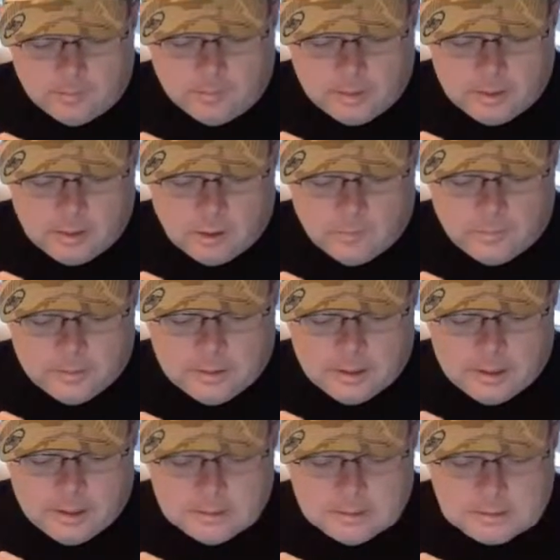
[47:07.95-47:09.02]
I'm really
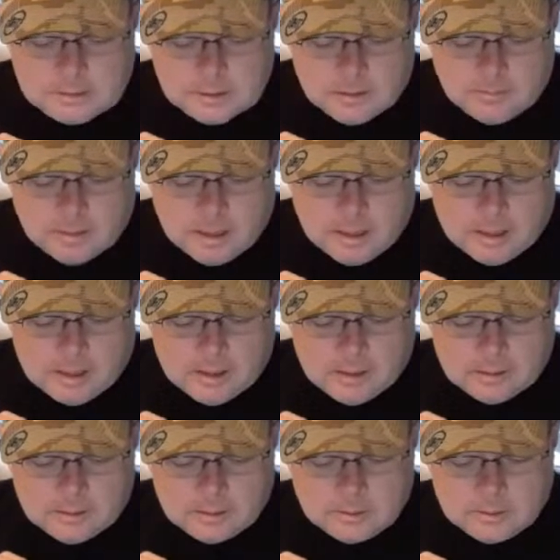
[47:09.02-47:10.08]
hoping that
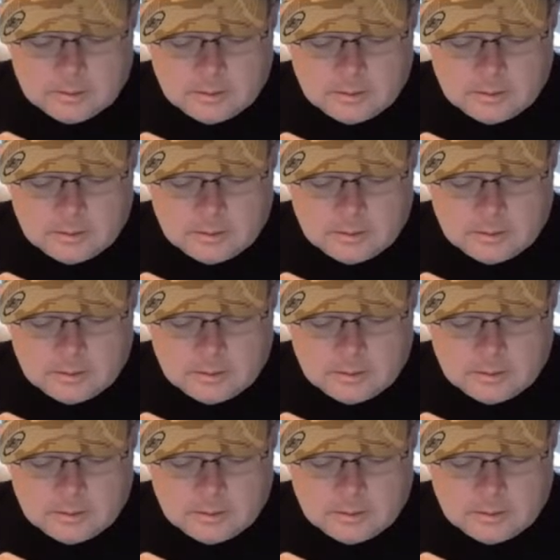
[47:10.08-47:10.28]
somebody